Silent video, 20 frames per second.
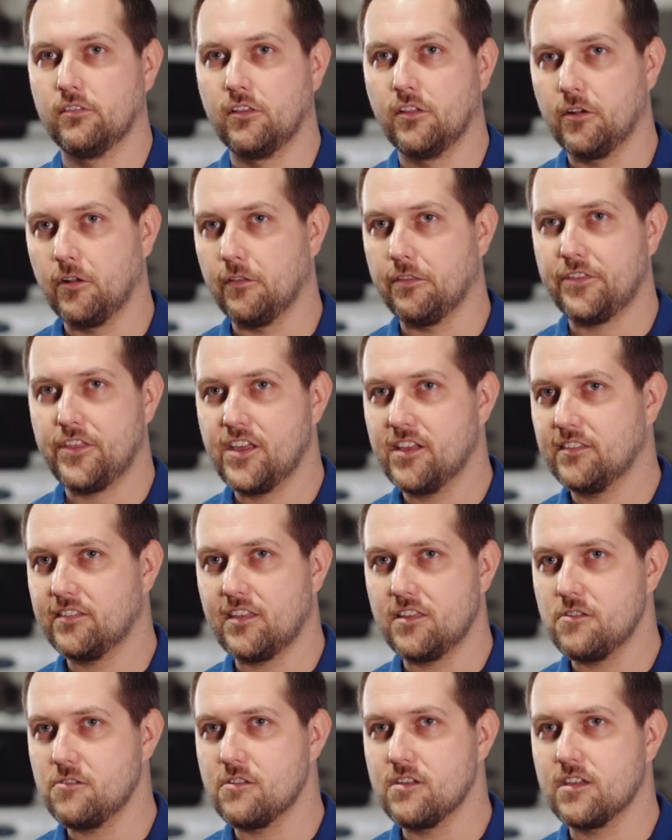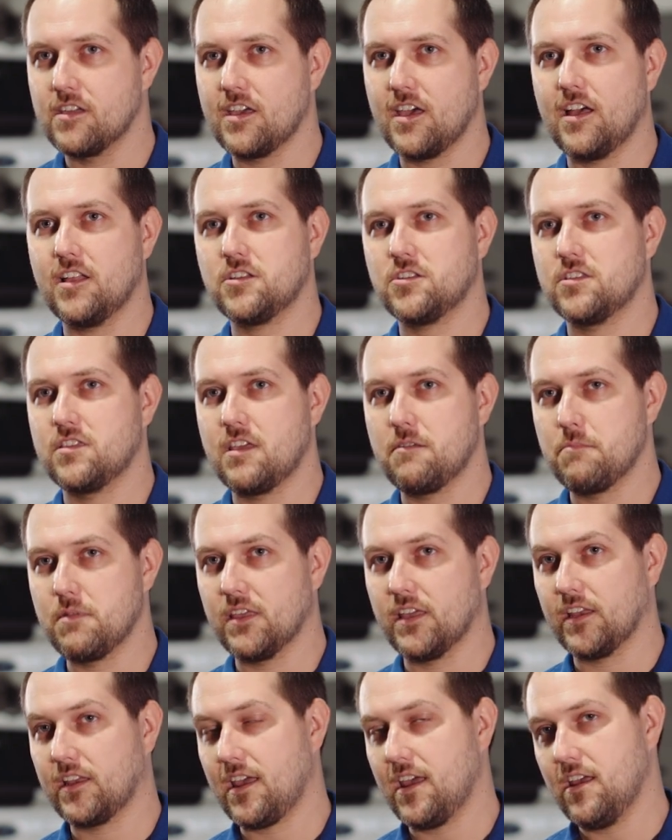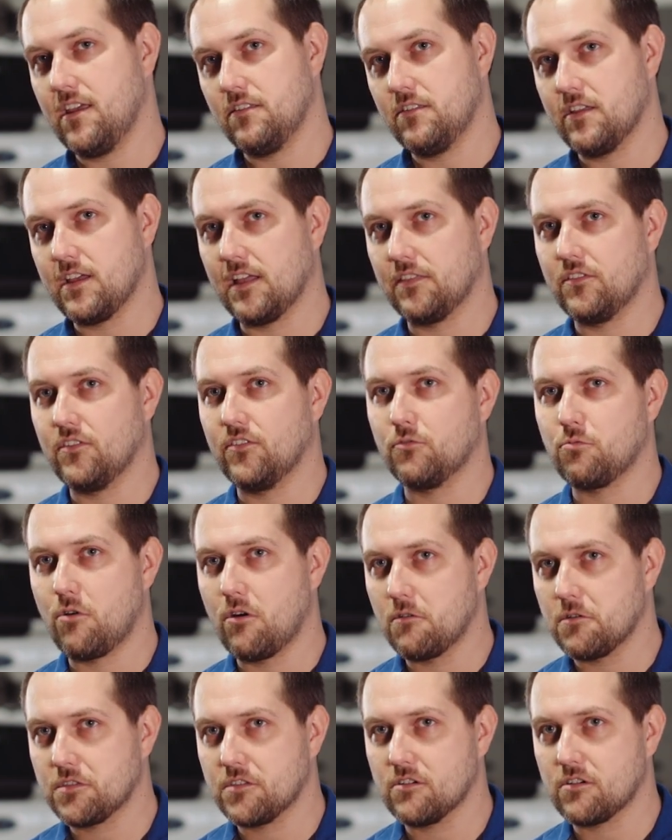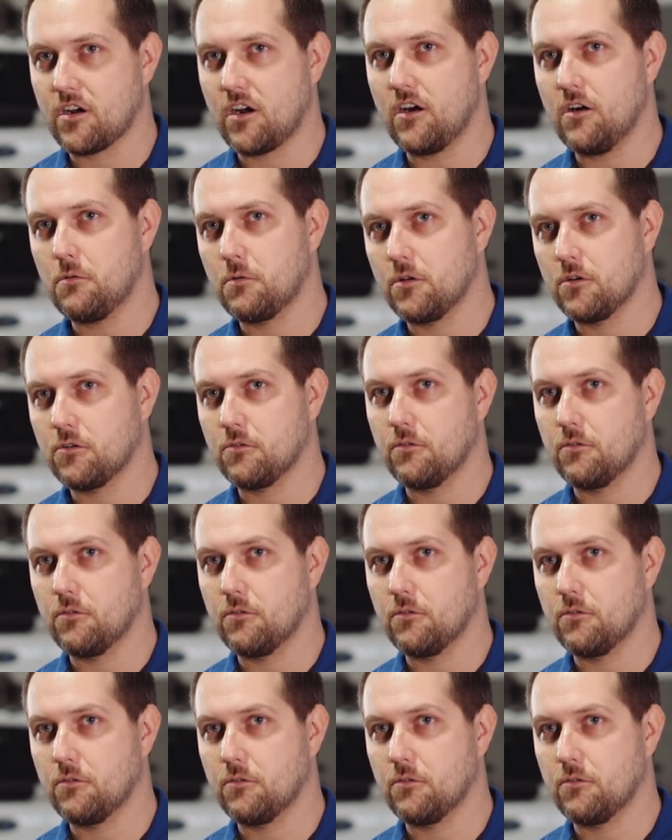Little things that you can catch, they'd be like, hey, you got this wrong with your car real